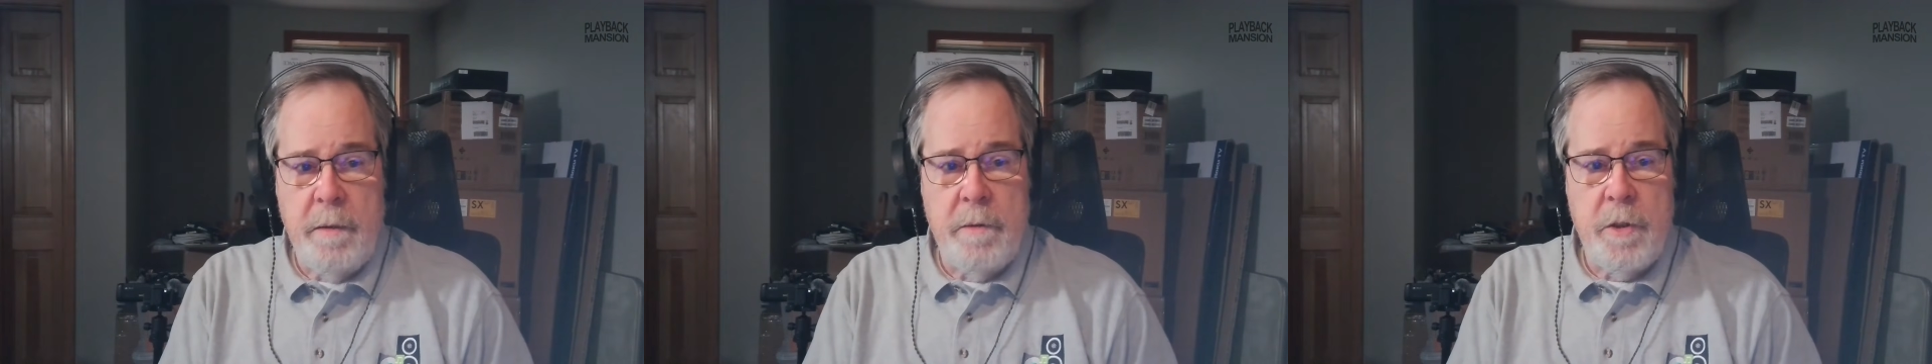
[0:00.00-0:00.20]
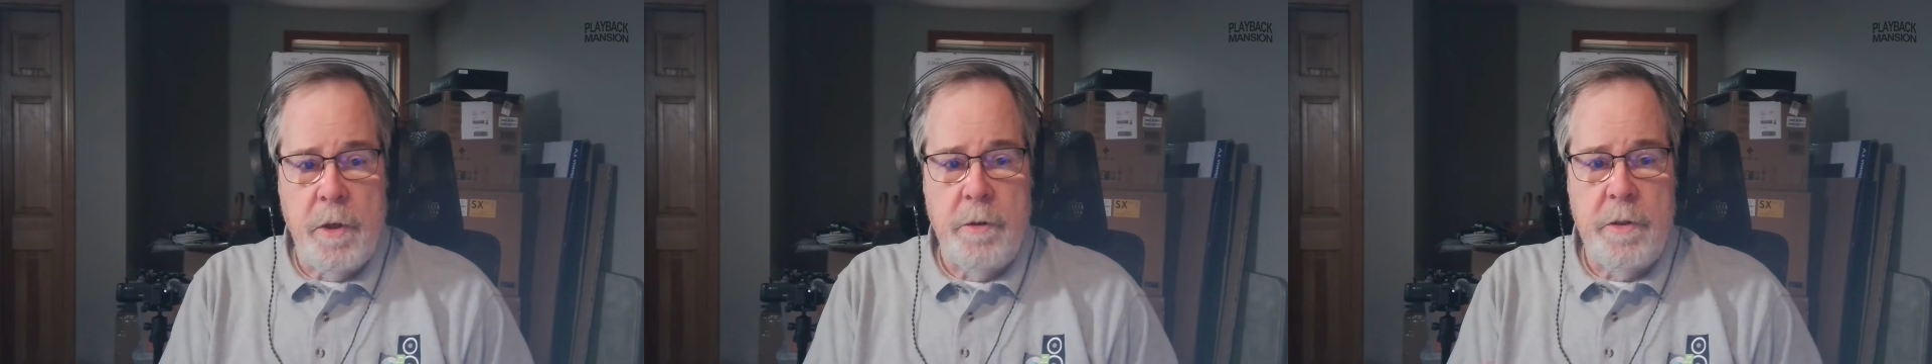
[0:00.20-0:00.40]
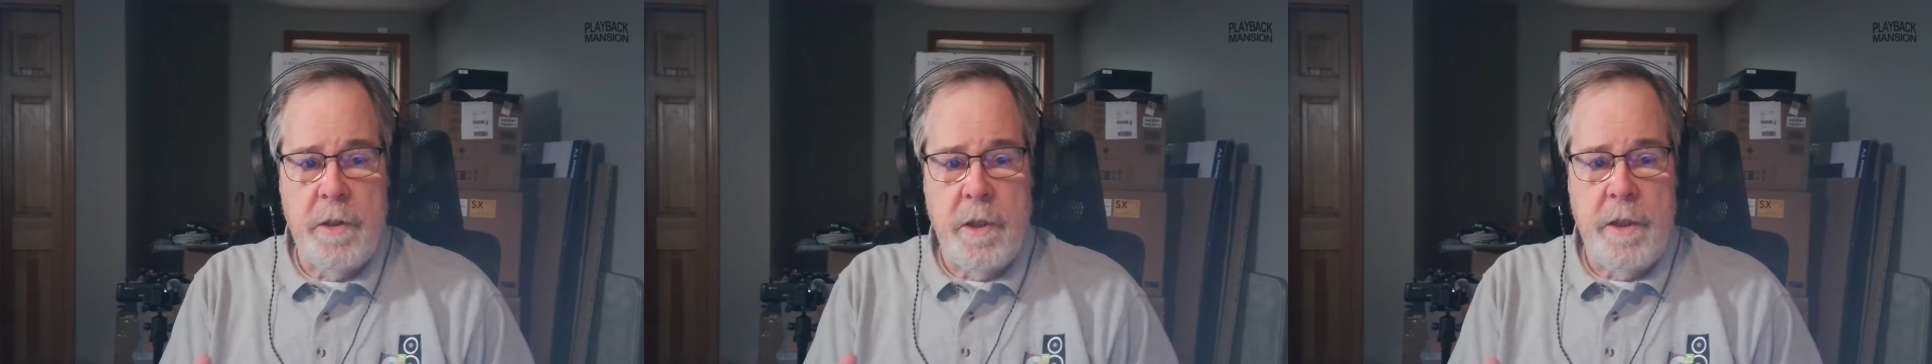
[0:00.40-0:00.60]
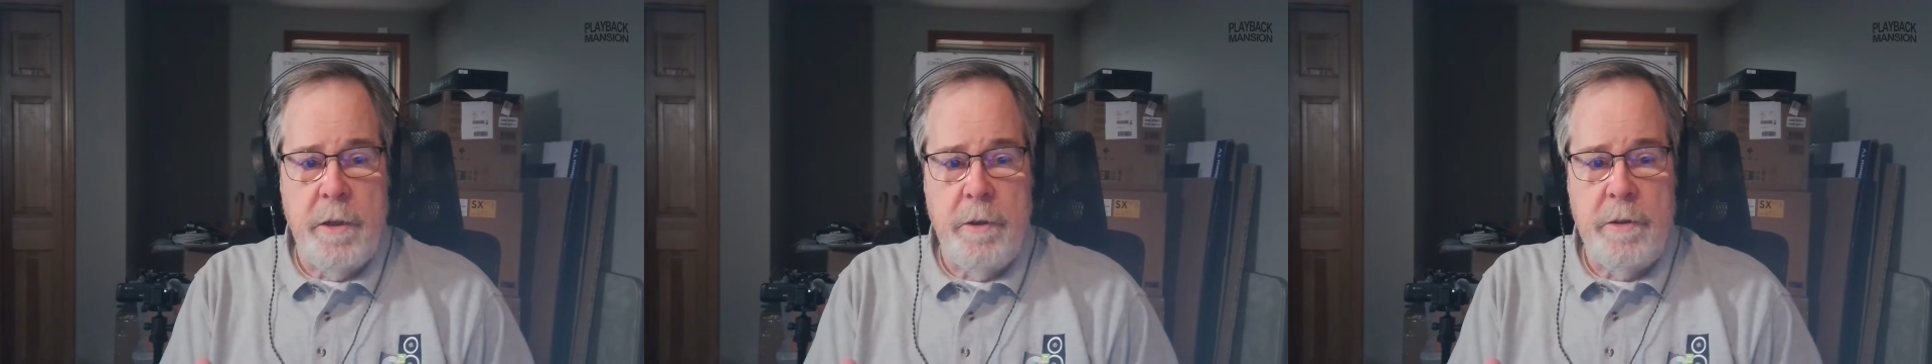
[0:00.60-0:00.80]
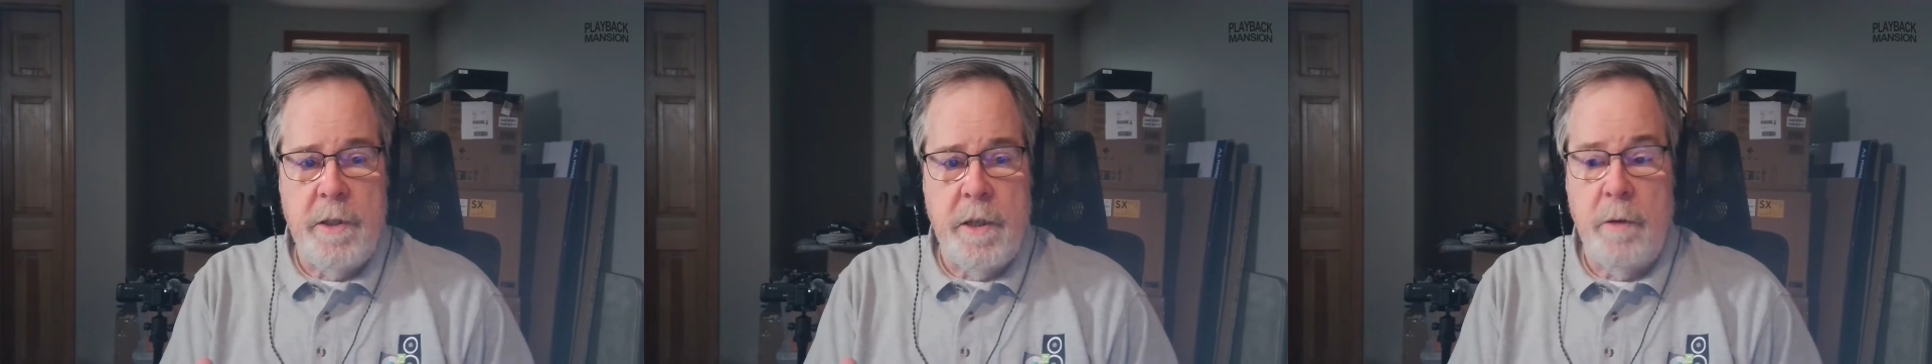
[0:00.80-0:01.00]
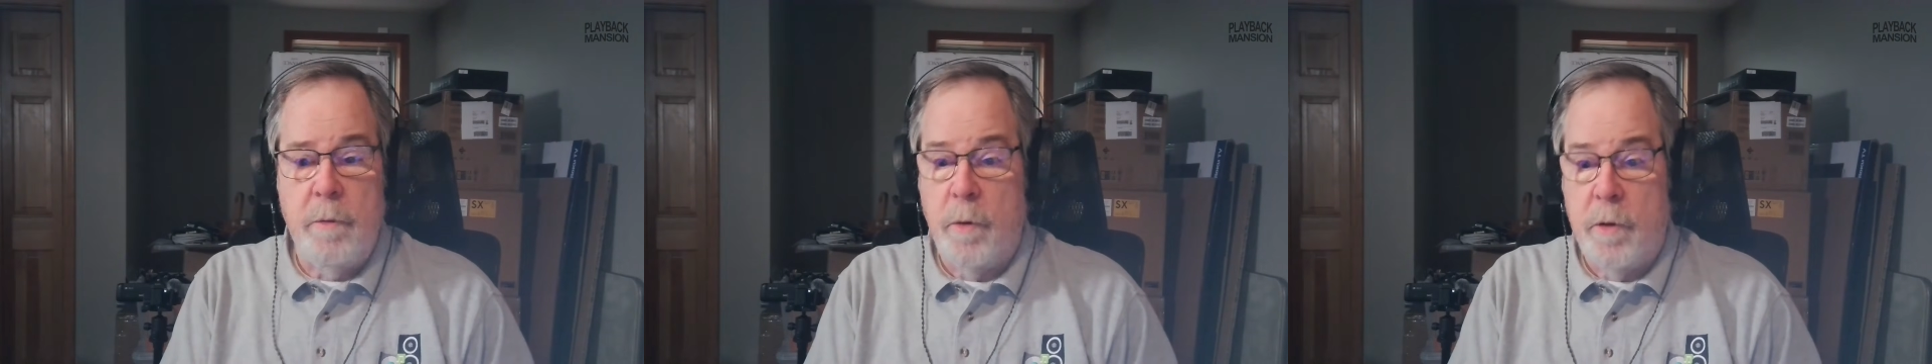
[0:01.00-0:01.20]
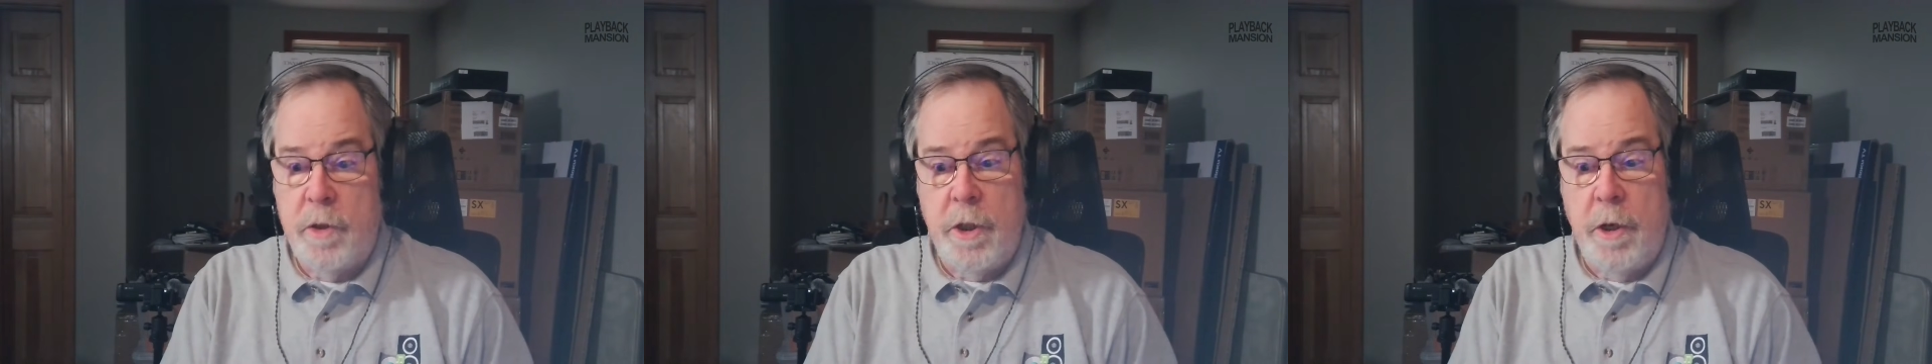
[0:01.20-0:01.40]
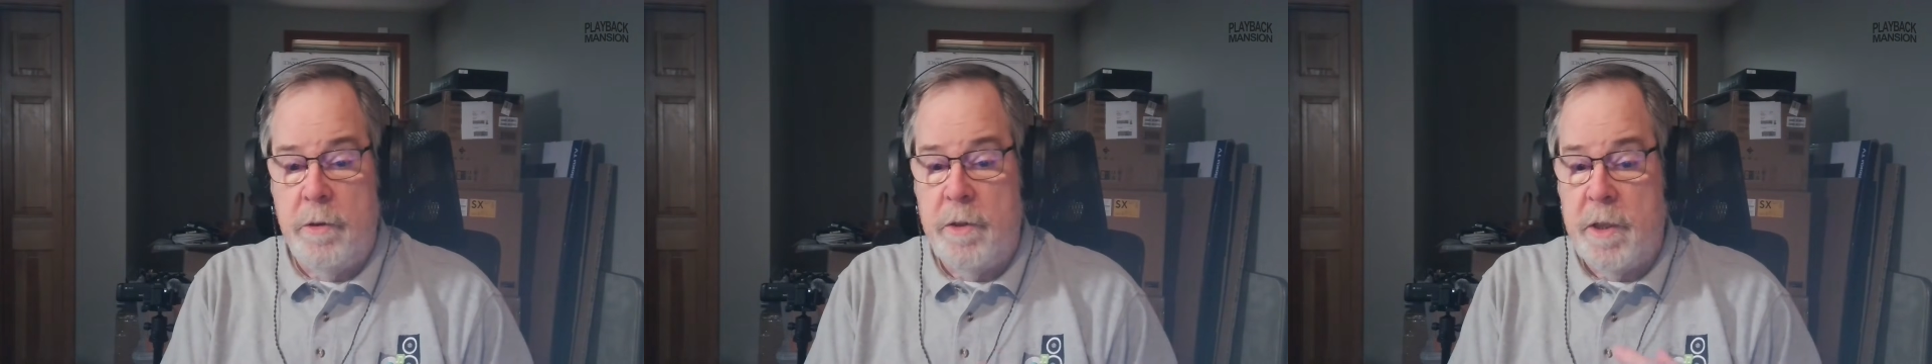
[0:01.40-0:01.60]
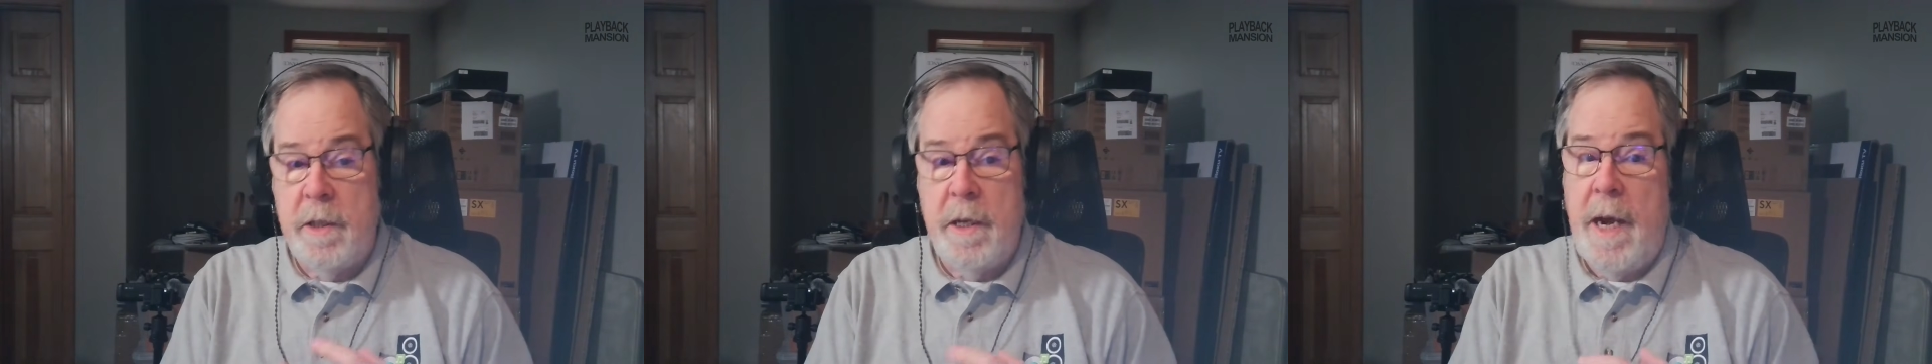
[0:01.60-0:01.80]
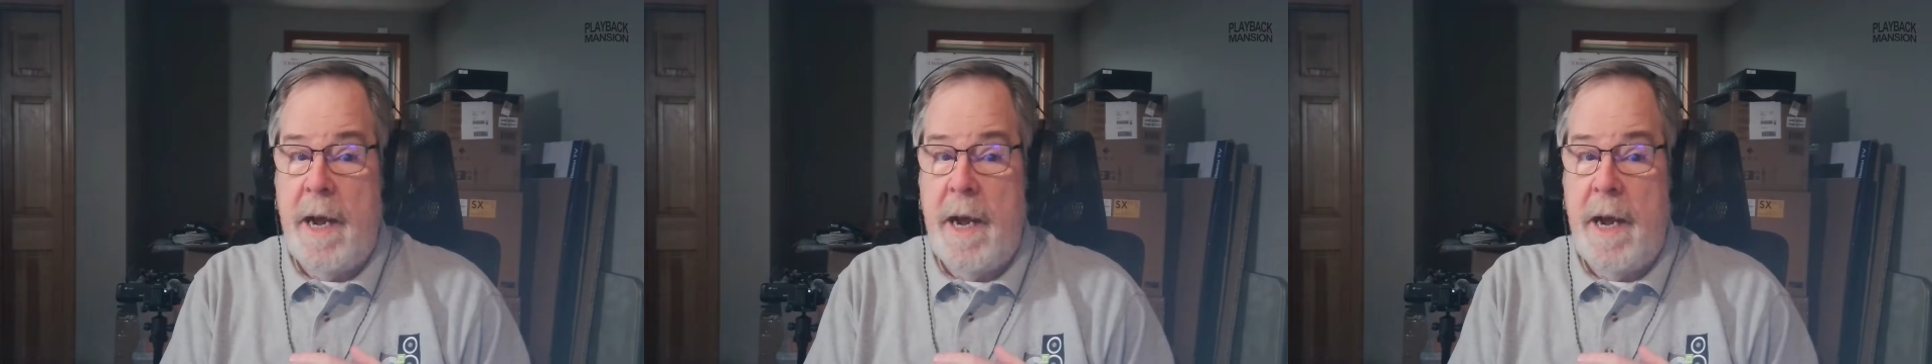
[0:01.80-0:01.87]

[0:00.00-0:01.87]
chose to use in it were chosen,